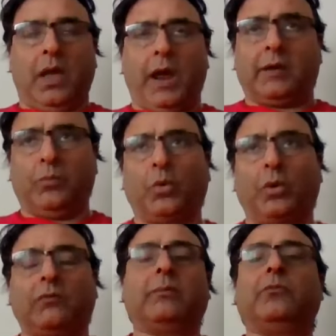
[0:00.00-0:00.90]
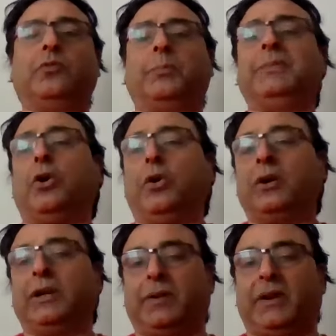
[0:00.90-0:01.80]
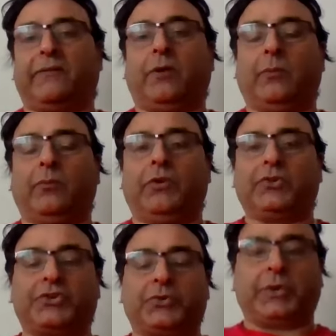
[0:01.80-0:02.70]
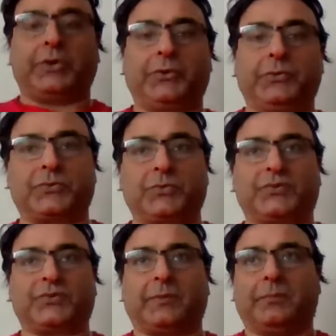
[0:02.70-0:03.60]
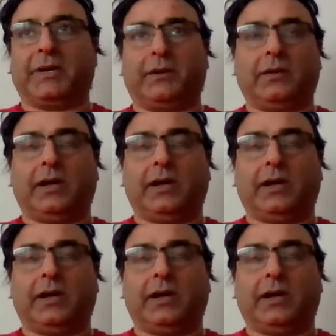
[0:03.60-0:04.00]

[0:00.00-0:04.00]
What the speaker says: And Moodle would be the only platform which you can use to submit.